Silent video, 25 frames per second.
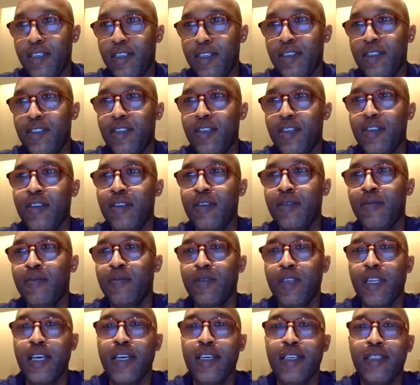So
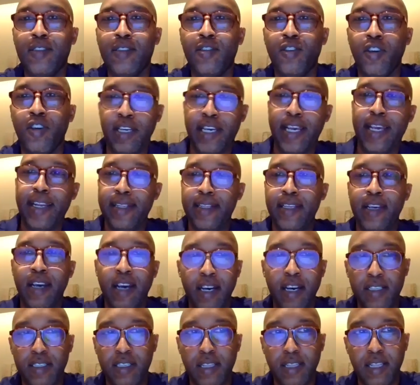like John Kennedy
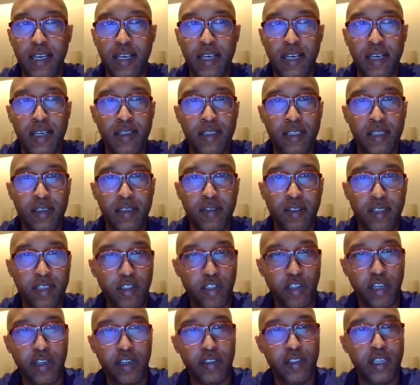asked the
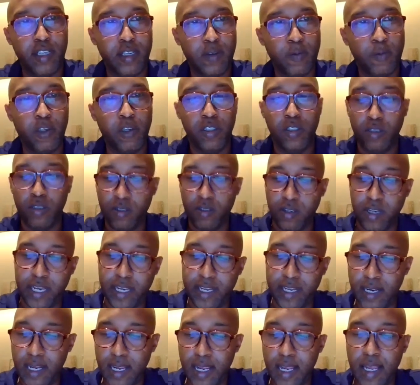janitor, what do you do
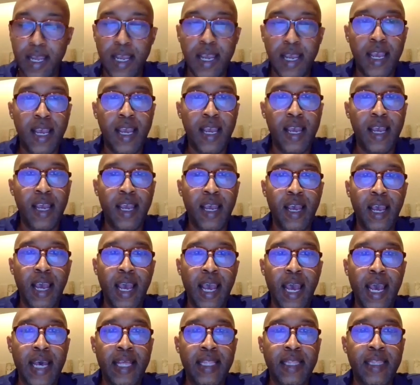here?
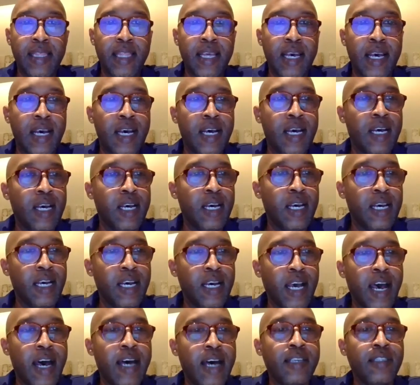And the
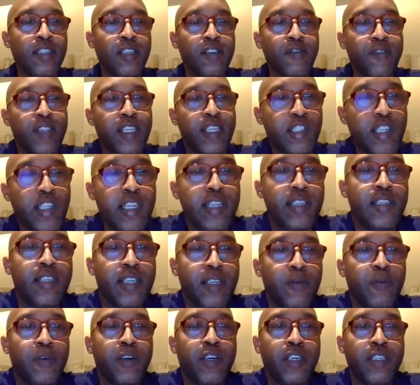answer of the janitor
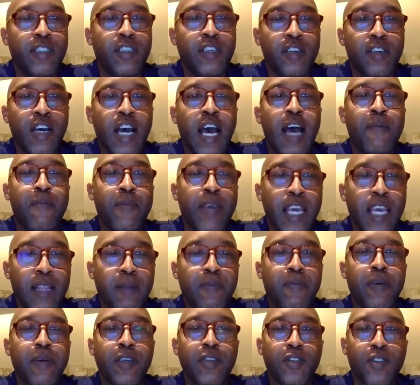was, I'm
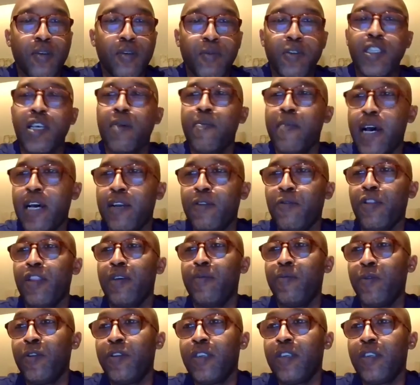helping to put a man on the moon.